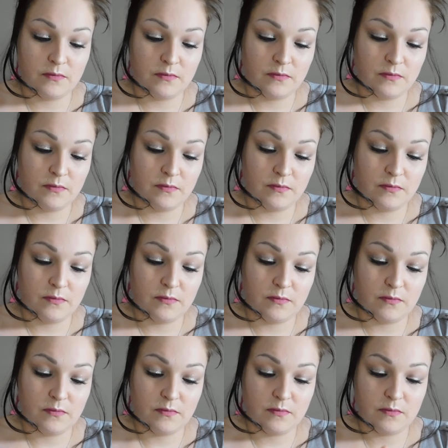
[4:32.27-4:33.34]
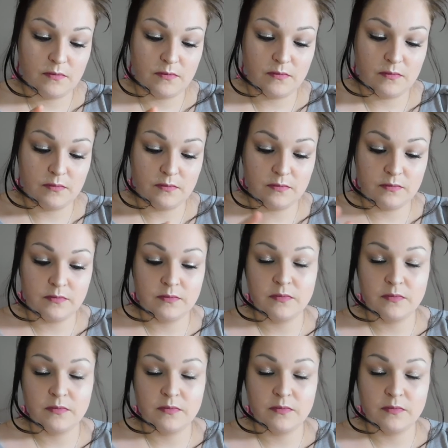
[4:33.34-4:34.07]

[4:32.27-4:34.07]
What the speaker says: (silence)